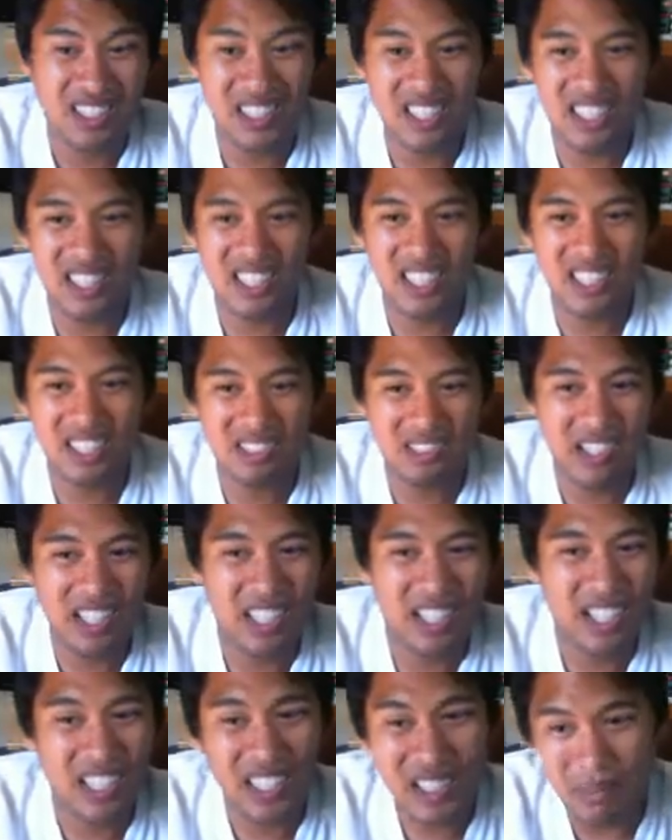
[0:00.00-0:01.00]
could have gone either
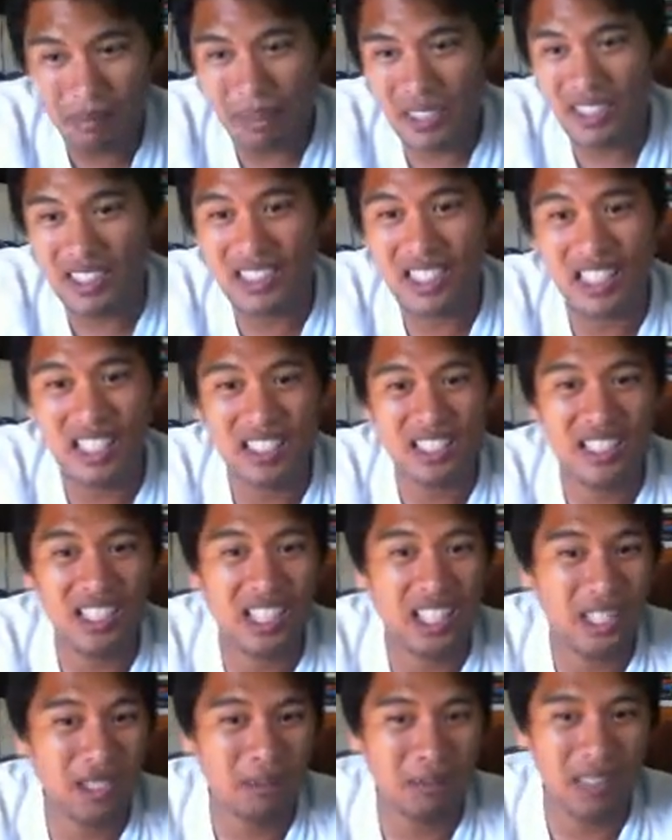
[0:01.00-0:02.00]
way. That could be a
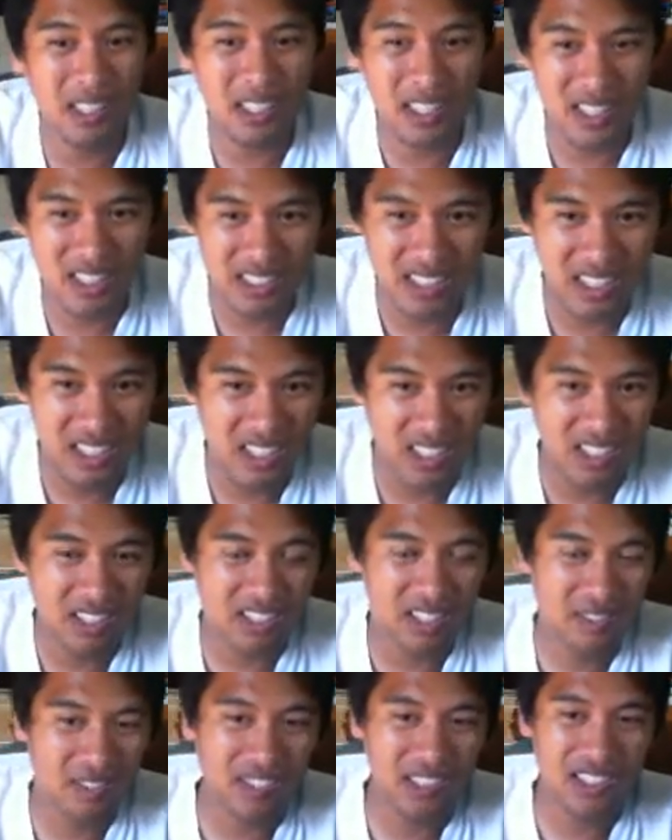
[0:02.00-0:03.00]
10-10 because, you
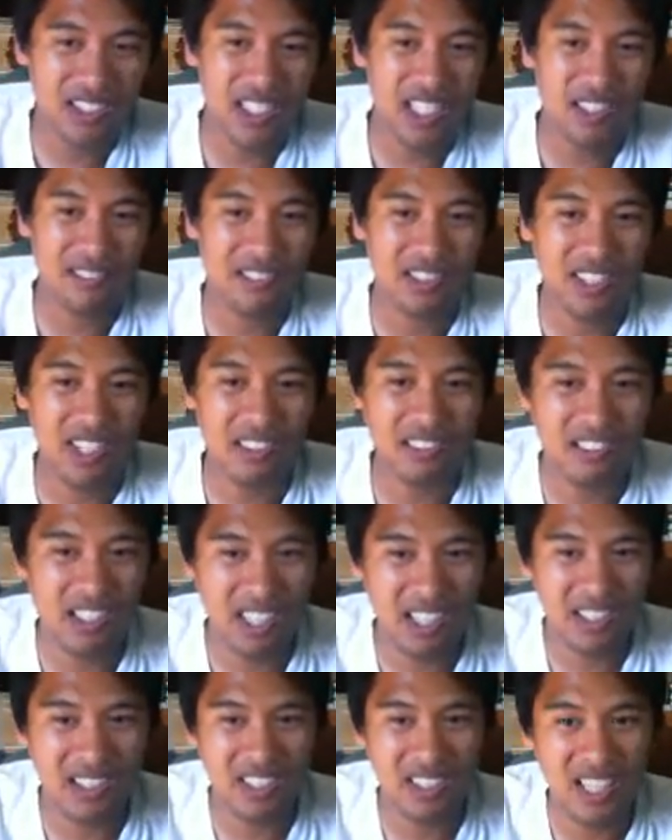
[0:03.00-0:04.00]
know, in the first half of that
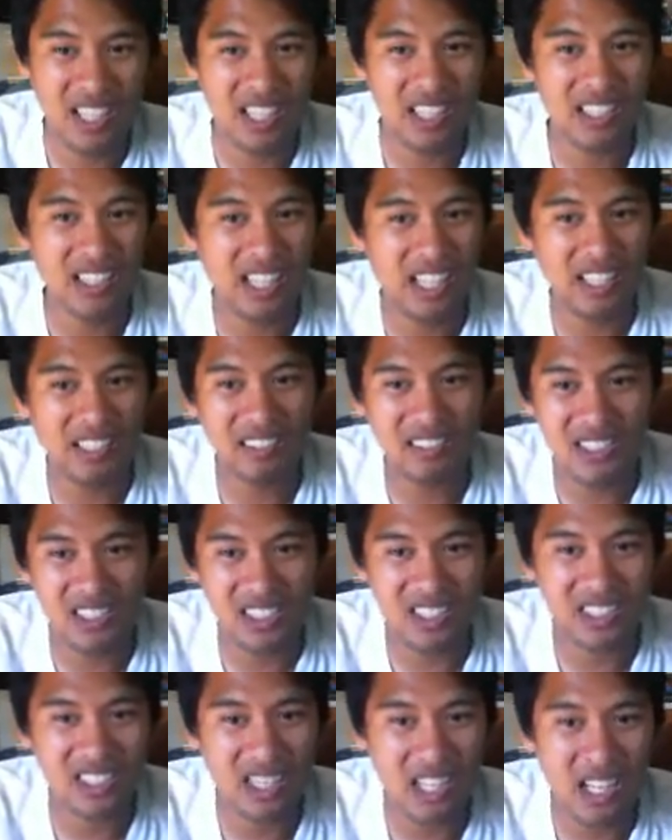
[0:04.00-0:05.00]
round, Kang
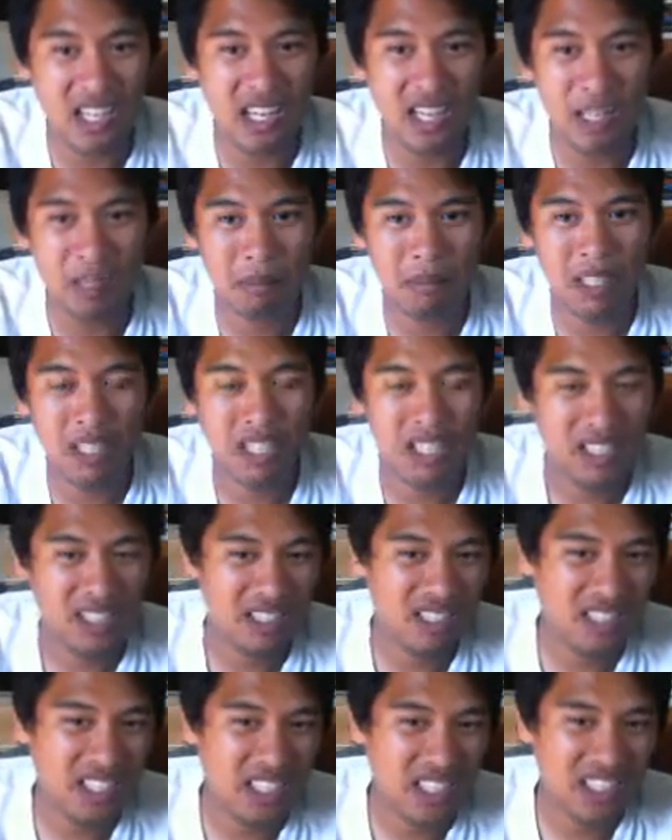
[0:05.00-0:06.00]
was on top.
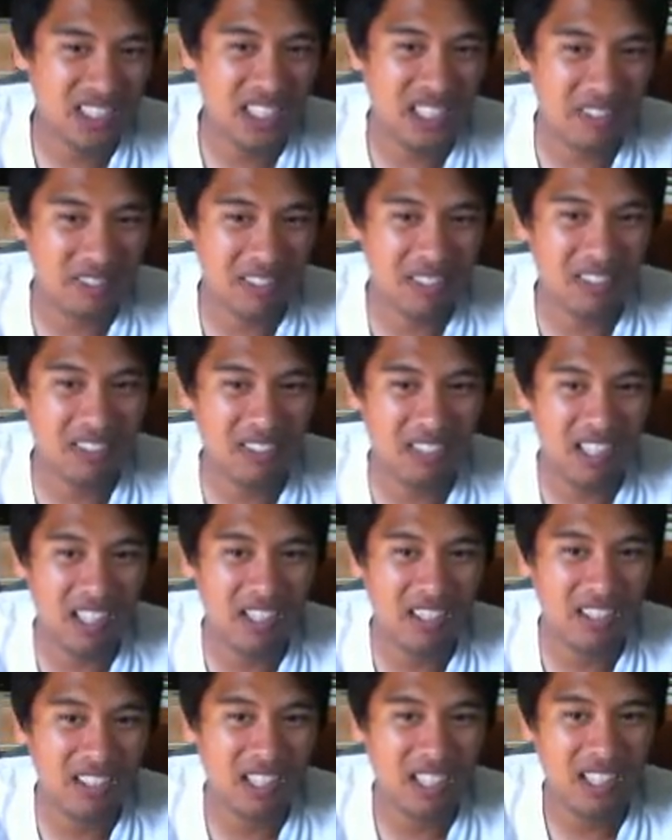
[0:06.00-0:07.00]
Next half of the
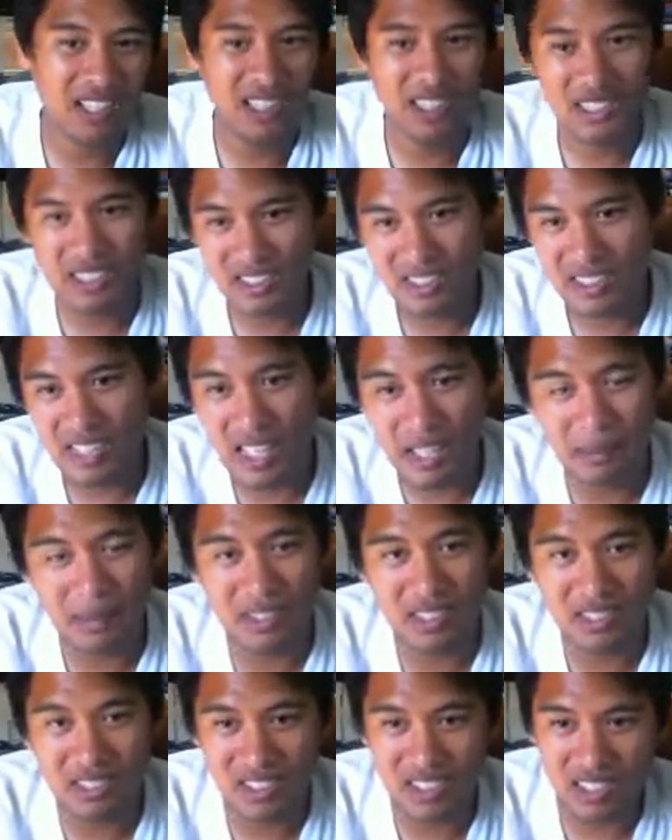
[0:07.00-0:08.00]
round,
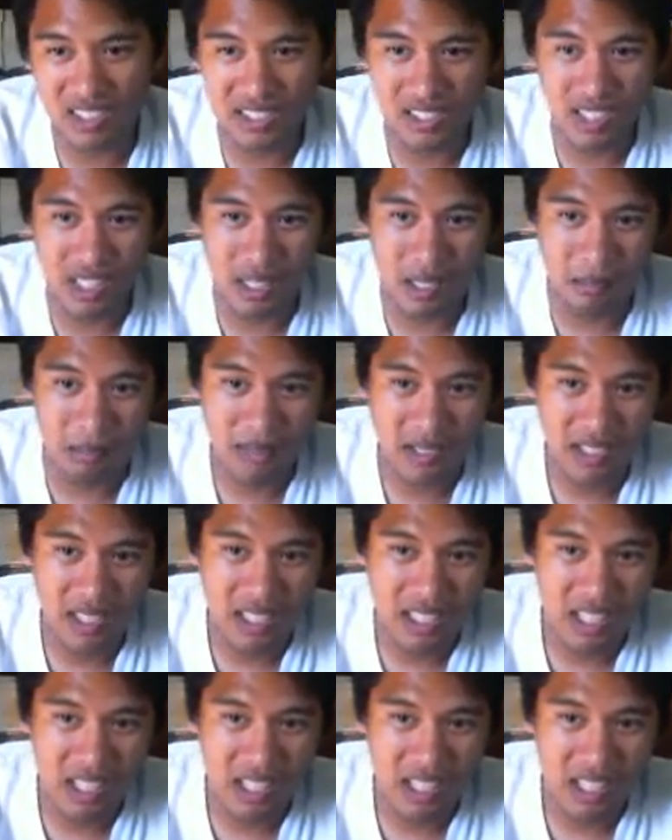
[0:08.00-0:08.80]
Camus was on top.